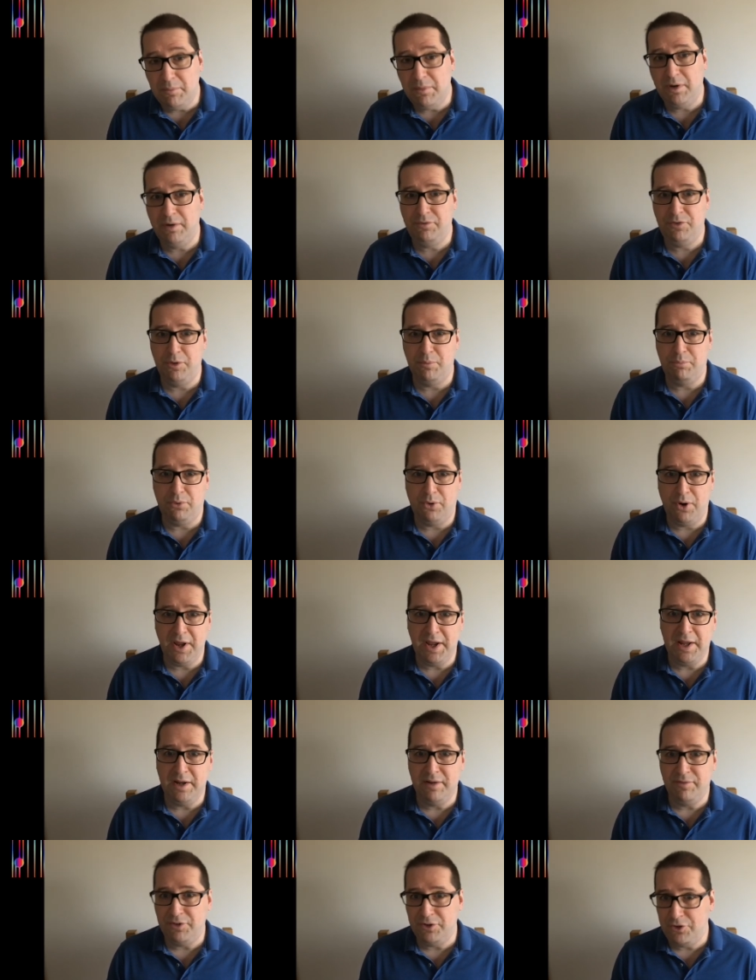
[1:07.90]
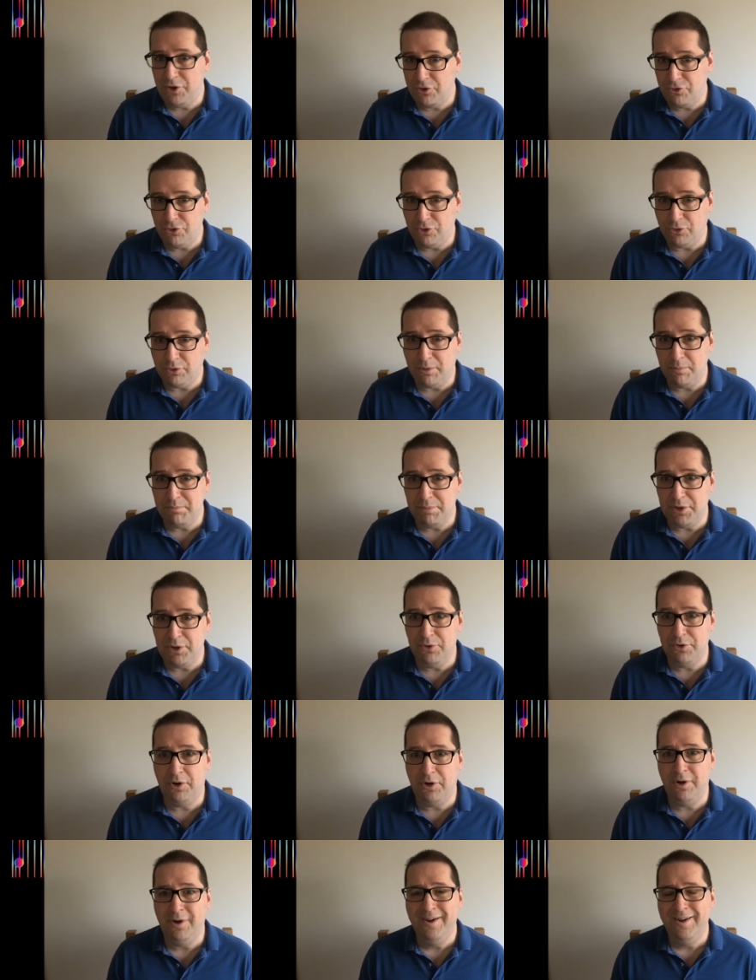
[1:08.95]
of the brain of a digital
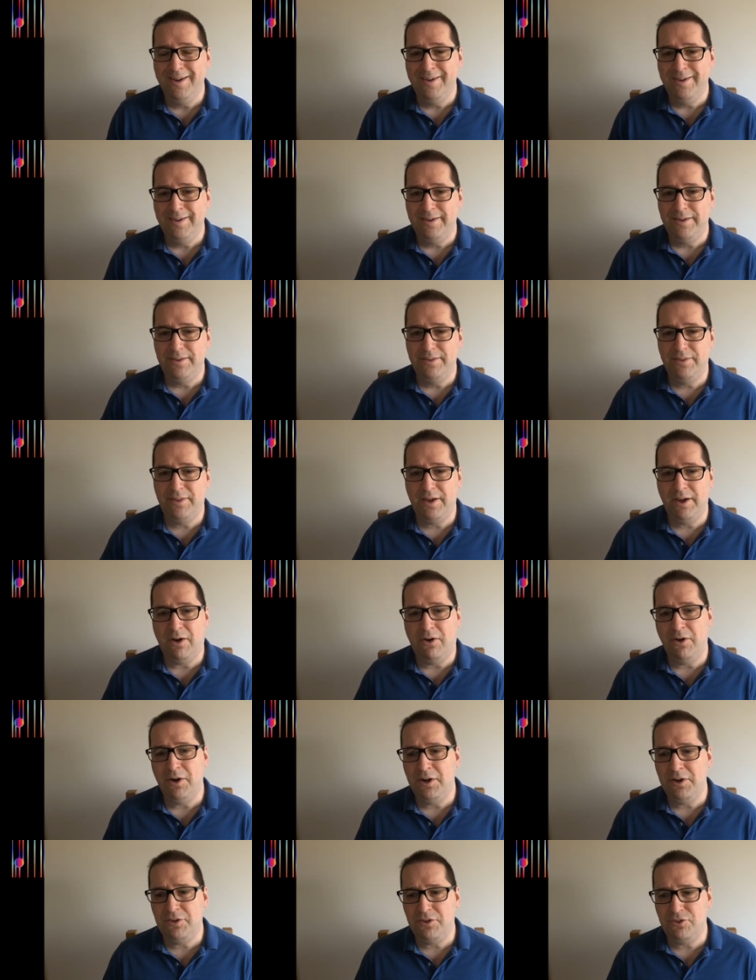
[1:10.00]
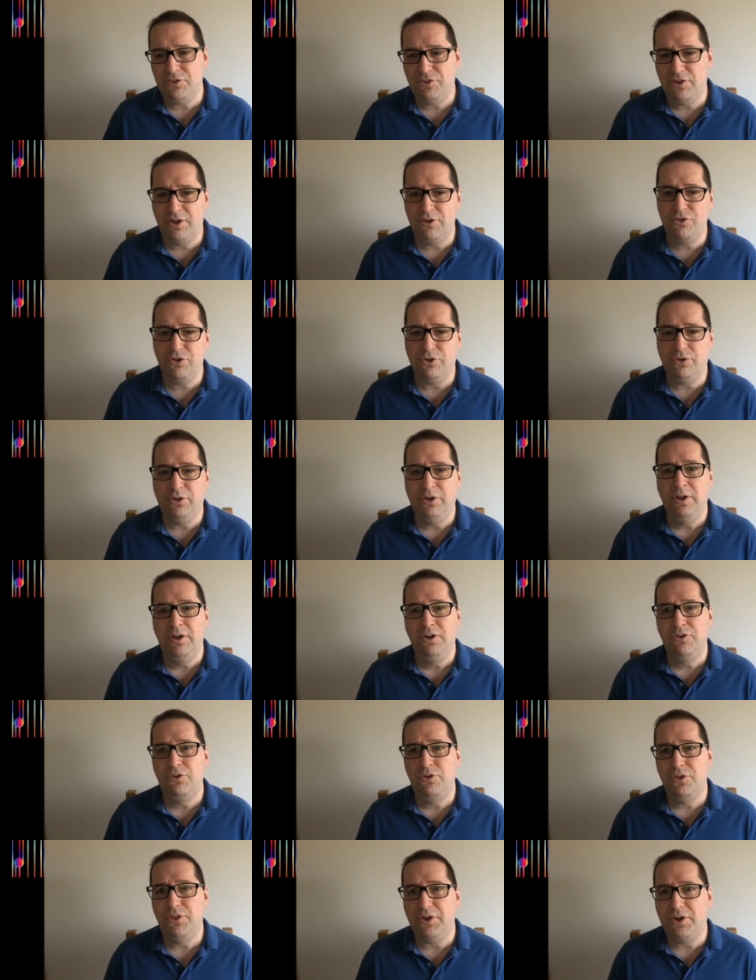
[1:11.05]
computer, they aren't essential
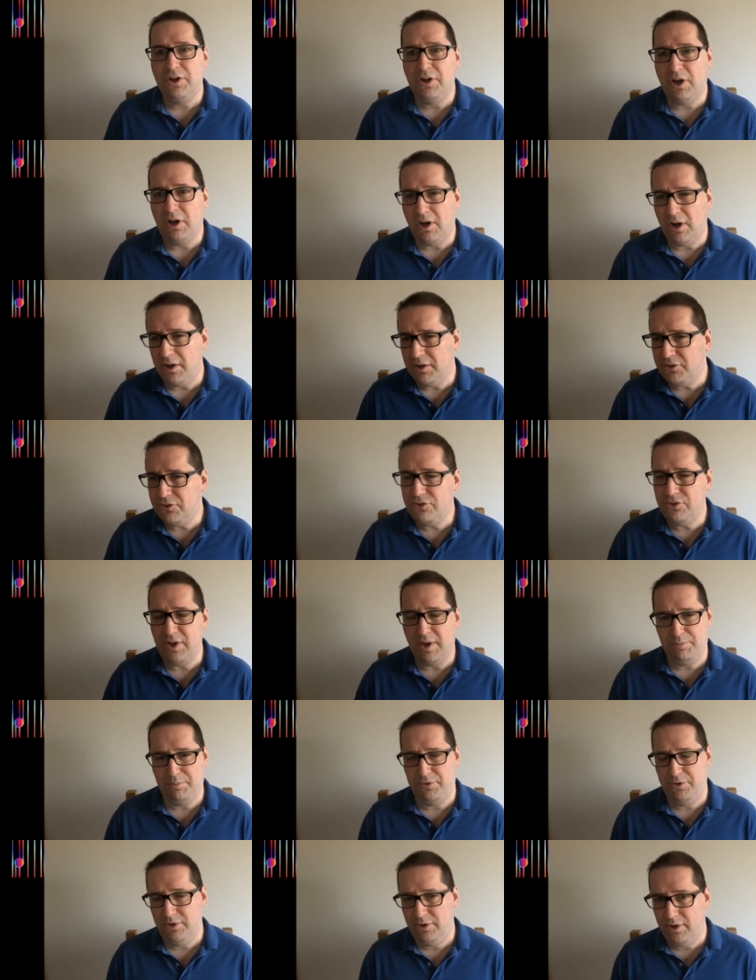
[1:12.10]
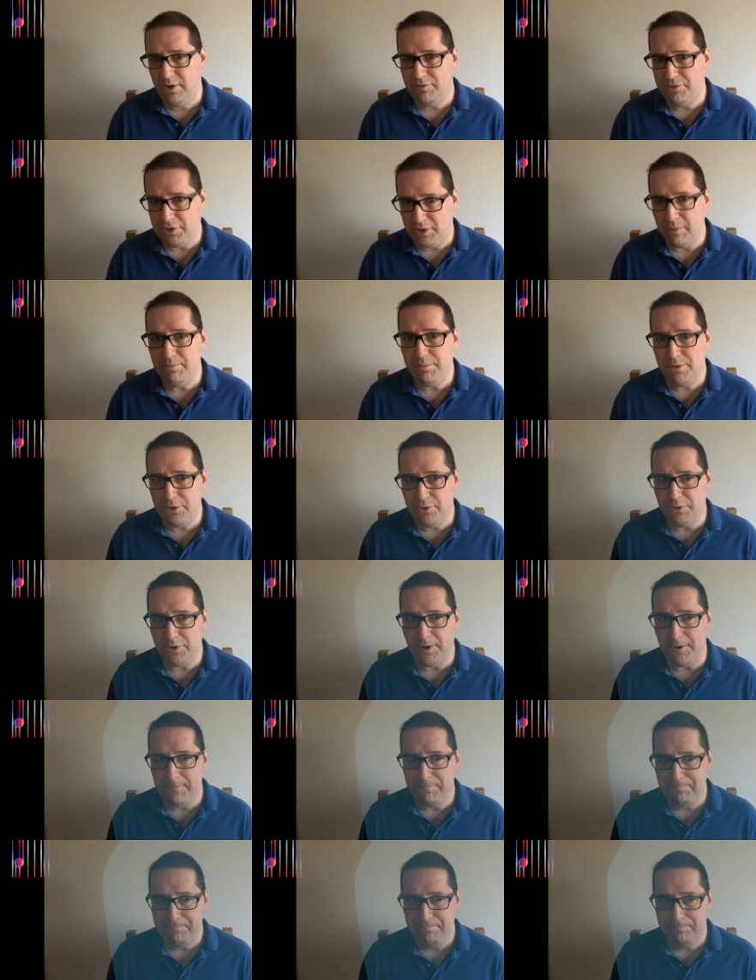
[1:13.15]
to the concept of a computer.